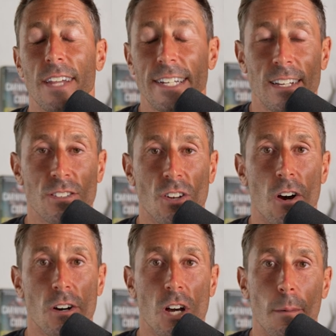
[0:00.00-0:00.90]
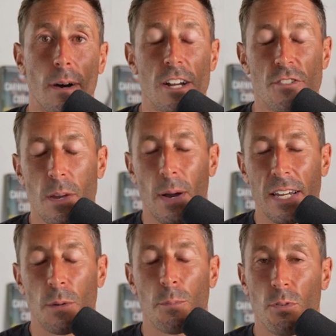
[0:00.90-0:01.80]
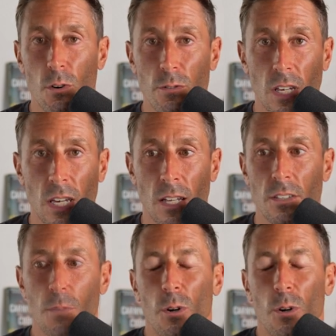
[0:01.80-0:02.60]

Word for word: Lectins are carbohydrate binding proteins.